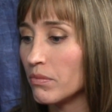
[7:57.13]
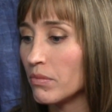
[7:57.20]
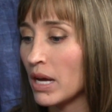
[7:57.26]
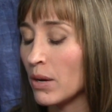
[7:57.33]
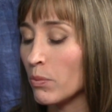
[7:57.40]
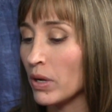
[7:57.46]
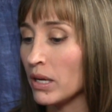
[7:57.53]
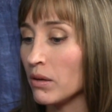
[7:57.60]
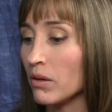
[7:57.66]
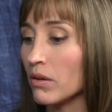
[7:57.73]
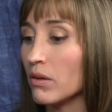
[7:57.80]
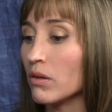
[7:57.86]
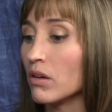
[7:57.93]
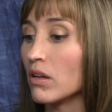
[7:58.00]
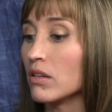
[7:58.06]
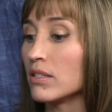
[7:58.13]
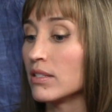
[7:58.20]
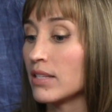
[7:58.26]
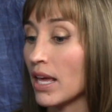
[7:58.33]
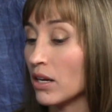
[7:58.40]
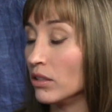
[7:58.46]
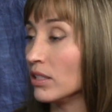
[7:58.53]
and we
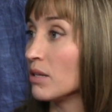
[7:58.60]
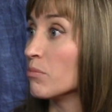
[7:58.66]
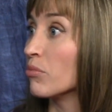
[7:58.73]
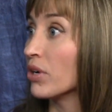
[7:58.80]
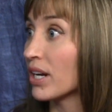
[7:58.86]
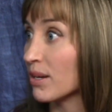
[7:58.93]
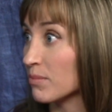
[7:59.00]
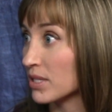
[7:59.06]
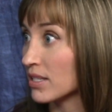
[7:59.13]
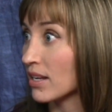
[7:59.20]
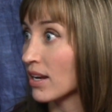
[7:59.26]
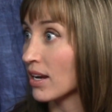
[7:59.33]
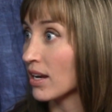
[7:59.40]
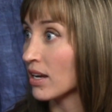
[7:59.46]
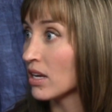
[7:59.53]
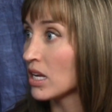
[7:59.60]
settled in Brigham City,